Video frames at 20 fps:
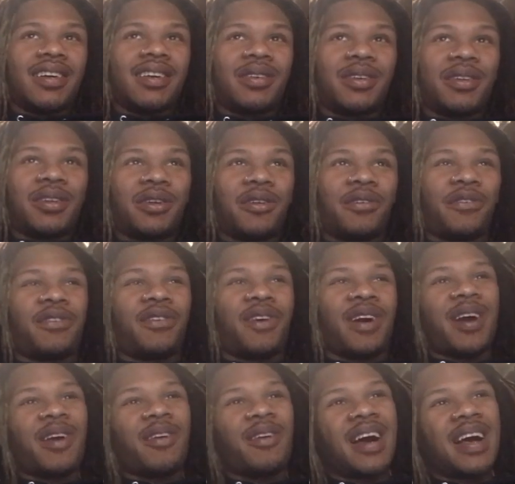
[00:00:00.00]
What the
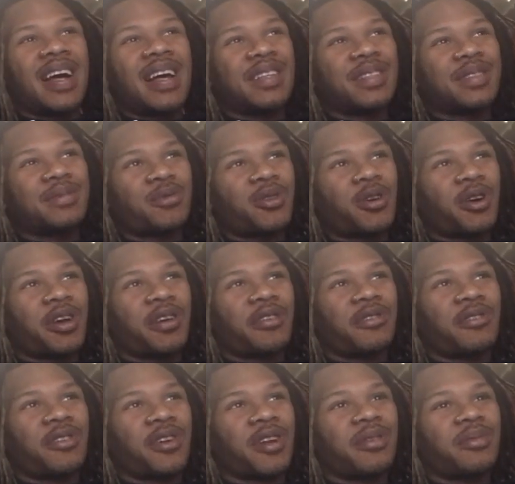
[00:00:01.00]
fuck? Why is Morgan
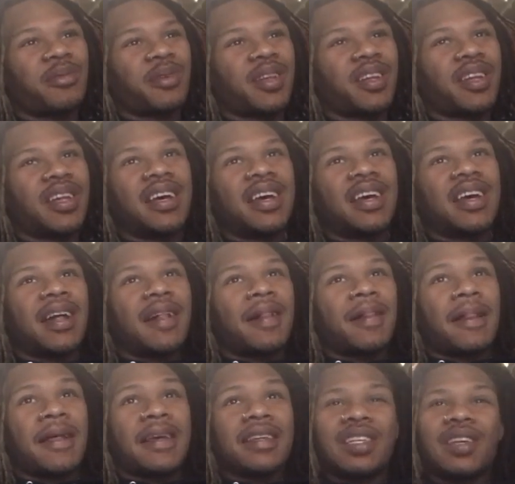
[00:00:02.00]
Freeman?
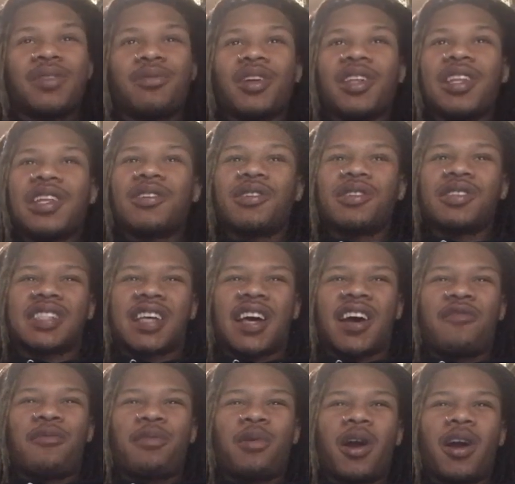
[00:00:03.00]
Is he really on
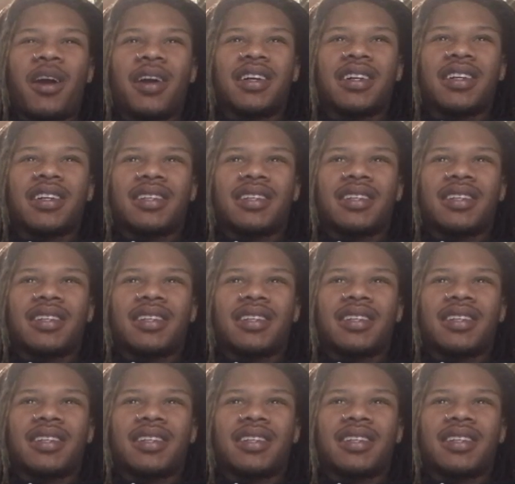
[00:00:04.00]
South Park?